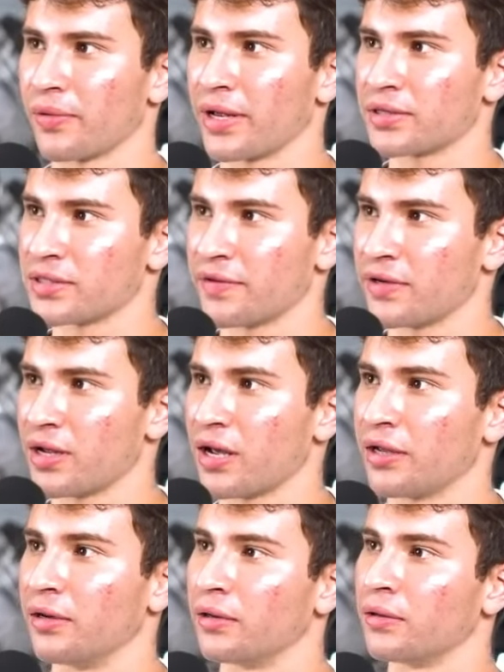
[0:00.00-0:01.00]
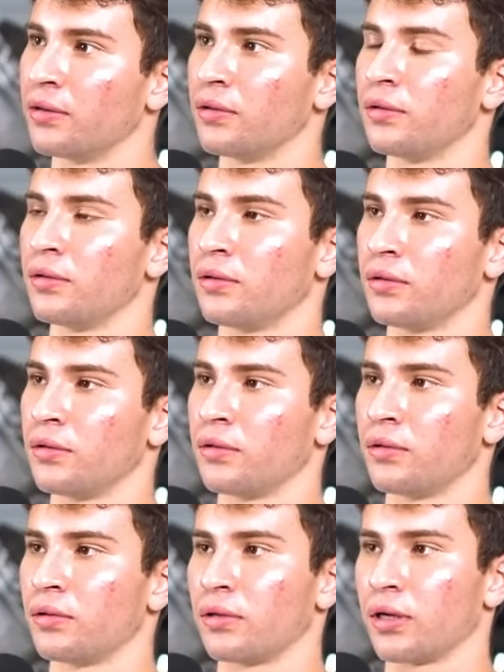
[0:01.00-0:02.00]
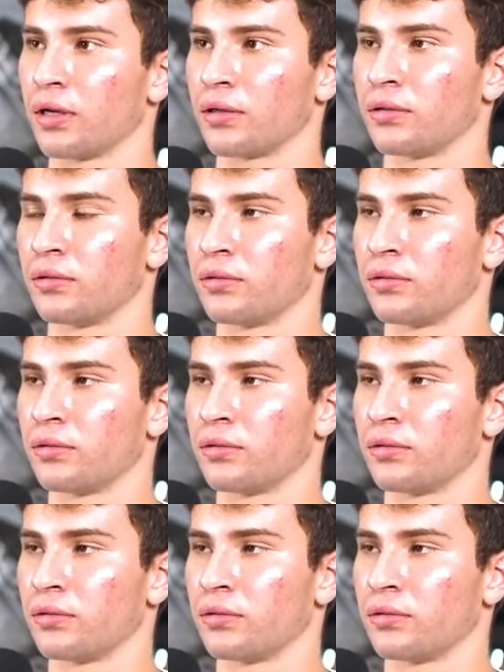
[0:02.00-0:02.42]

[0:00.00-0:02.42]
He ran a seven nine. Yeah. Yeah.